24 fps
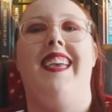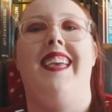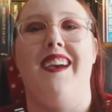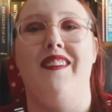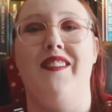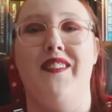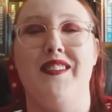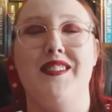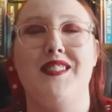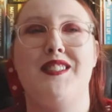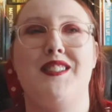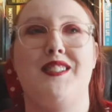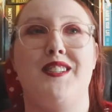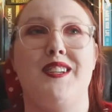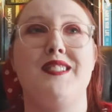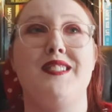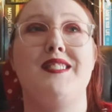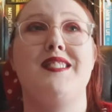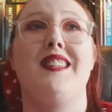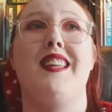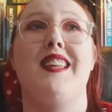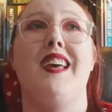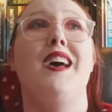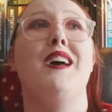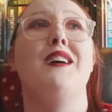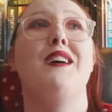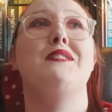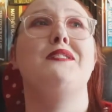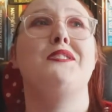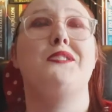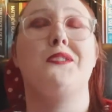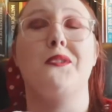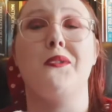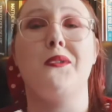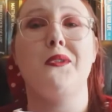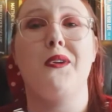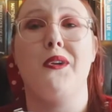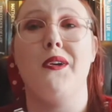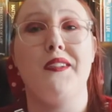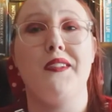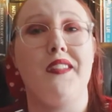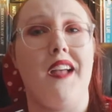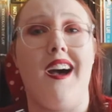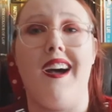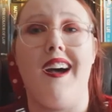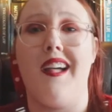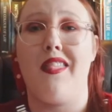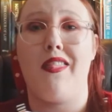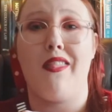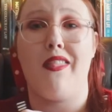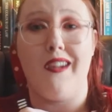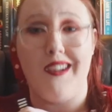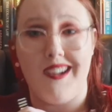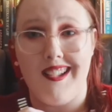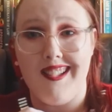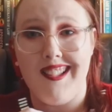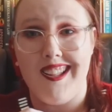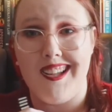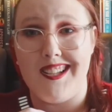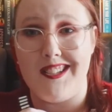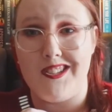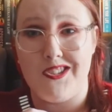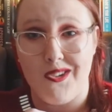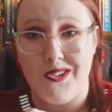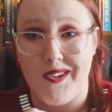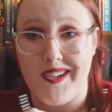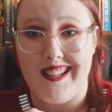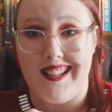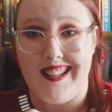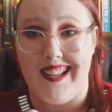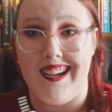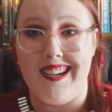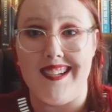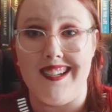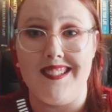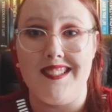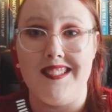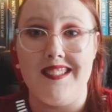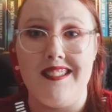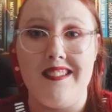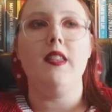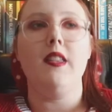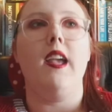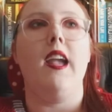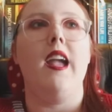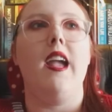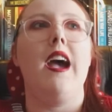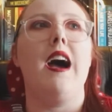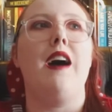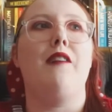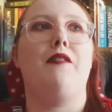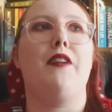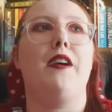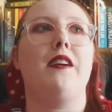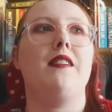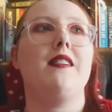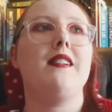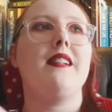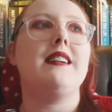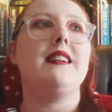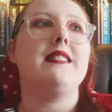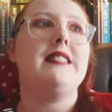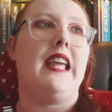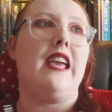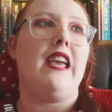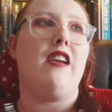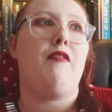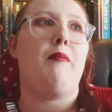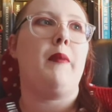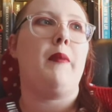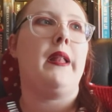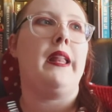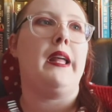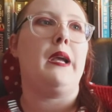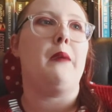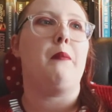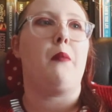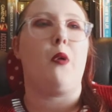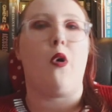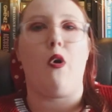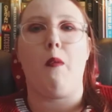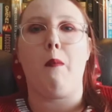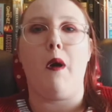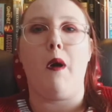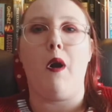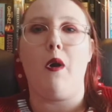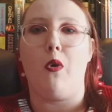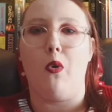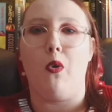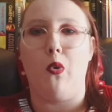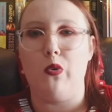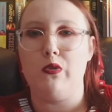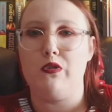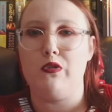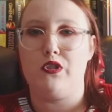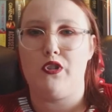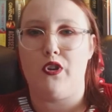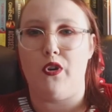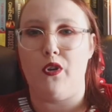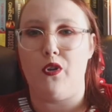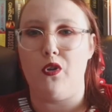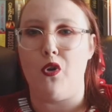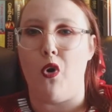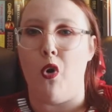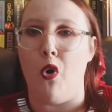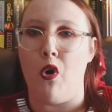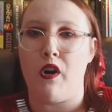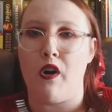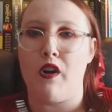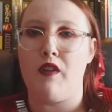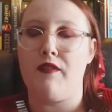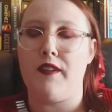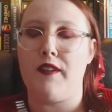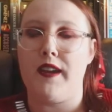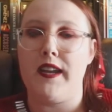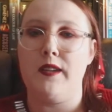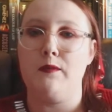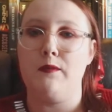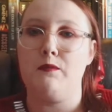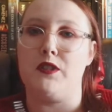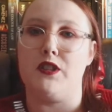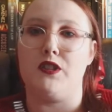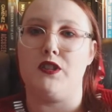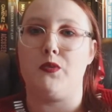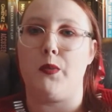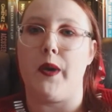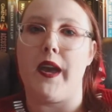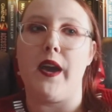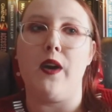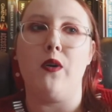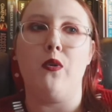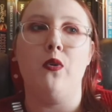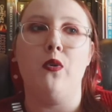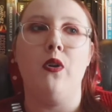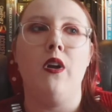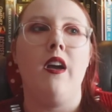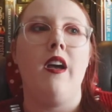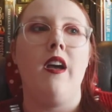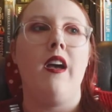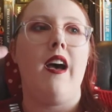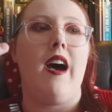It was just so good. I thoroughly enjoyed it. I feel like this gave me like proper old school horror vibes as well.